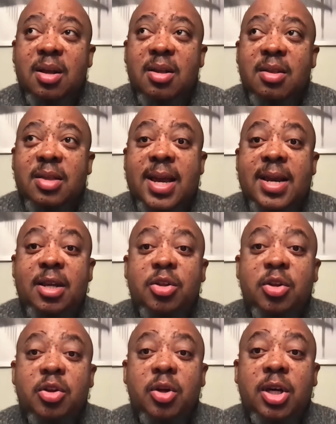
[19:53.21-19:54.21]
they need
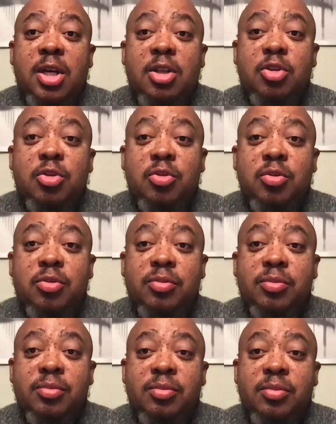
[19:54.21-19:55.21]
to look into
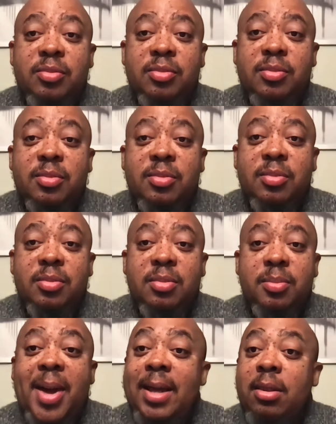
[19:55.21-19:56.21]

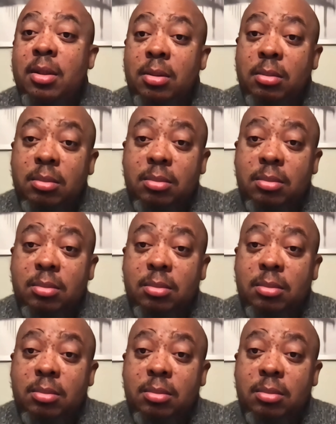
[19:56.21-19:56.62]
Python